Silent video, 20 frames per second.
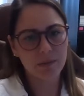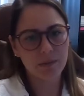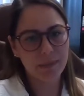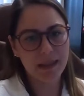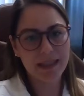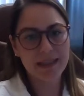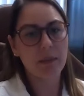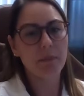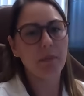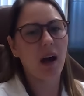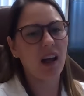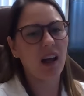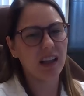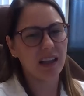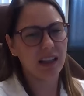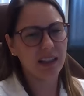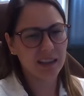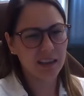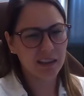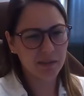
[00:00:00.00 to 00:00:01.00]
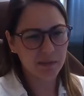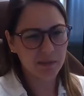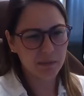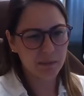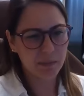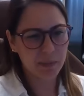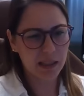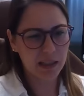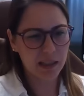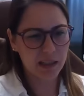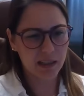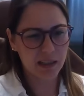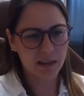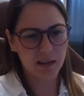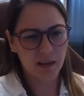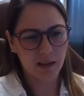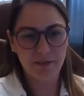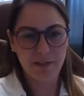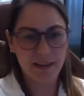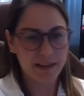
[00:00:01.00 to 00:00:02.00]
metabolic be
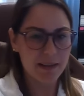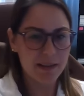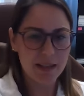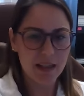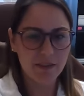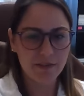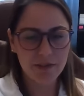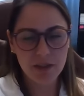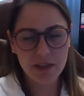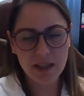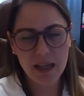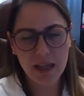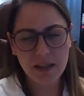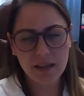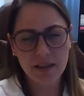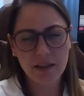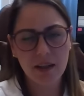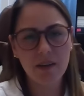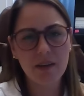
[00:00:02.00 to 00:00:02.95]
offensive to them,